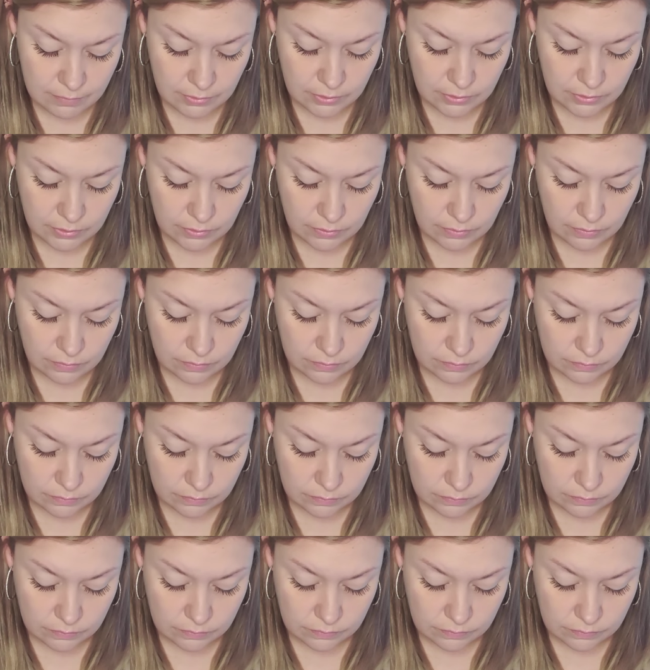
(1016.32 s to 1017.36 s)
you know,
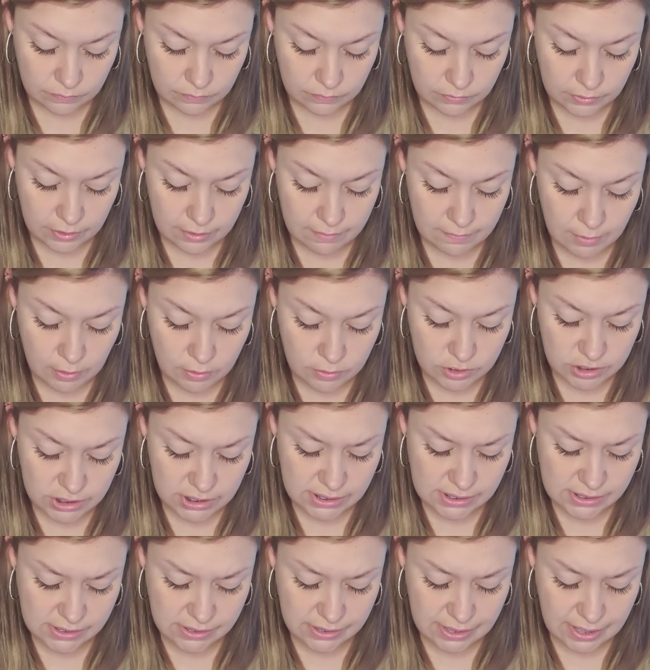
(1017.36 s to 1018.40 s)
their
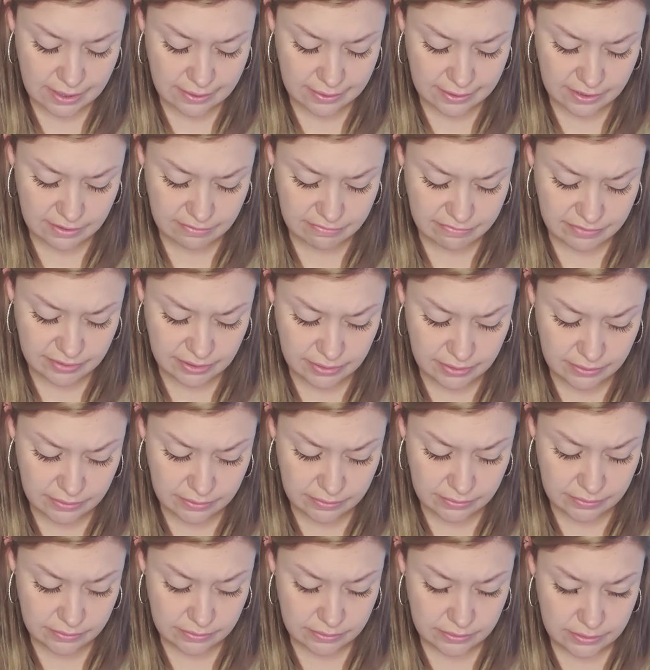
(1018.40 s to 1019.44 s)
emotions or how they
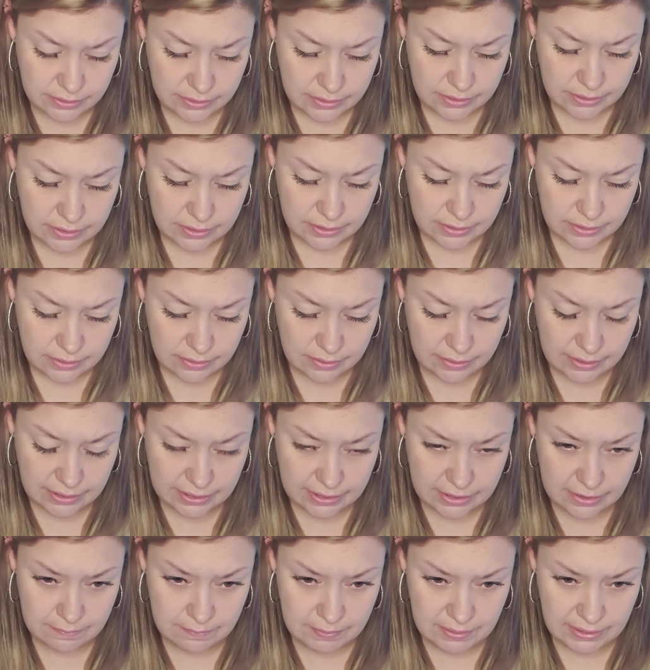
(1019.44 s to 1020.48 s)
feel or they
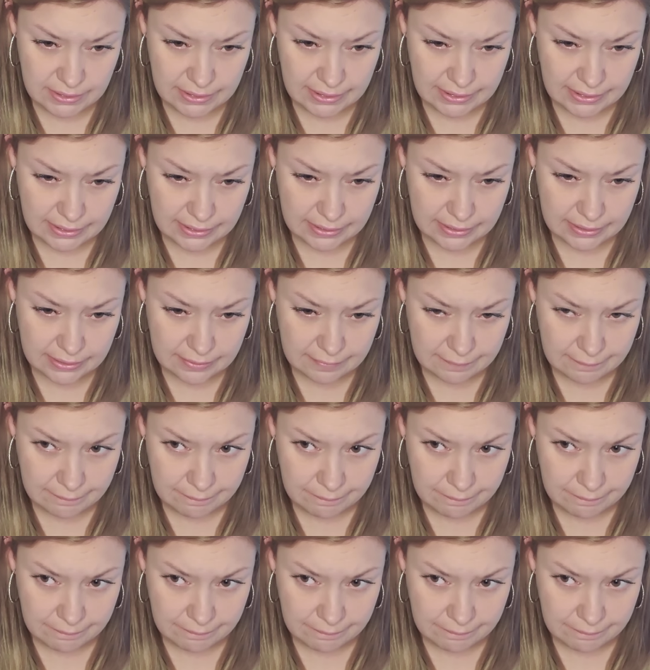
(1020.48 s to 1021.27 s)
could be like